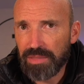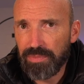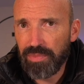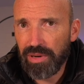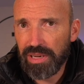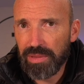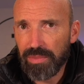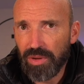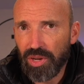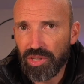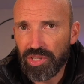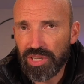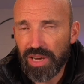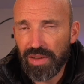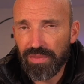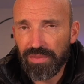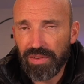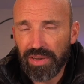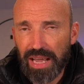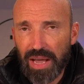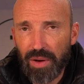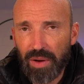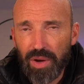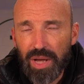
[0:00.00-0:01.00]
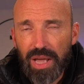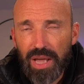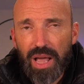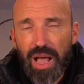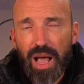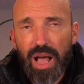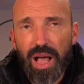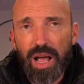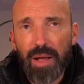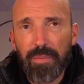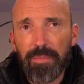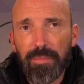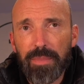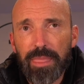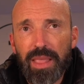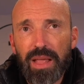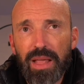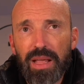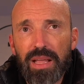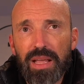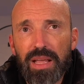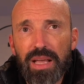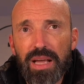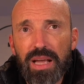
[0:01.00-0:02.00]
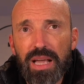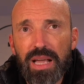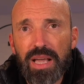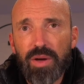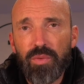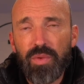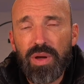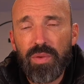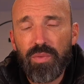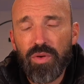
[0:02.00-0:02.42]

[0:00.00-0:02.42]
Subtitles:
pretty much it for now. We